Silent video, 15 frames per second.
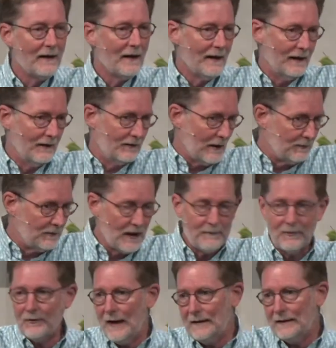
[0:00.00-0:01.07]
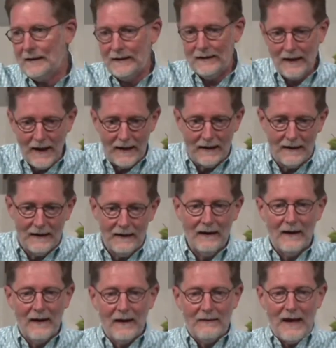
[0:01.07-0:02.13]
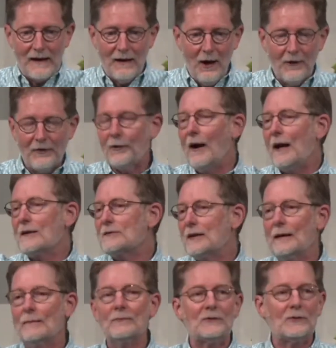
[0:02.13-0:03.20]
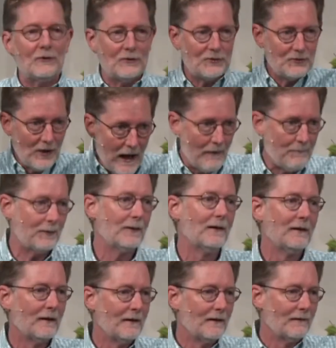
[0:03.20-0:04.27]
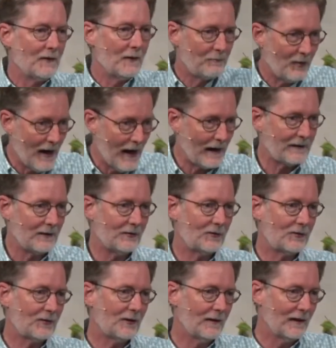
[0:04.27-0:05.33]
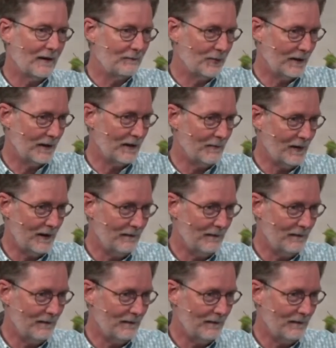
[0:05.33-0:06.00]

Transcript: in September 1890 that authorized him to stop the practice of polygamy.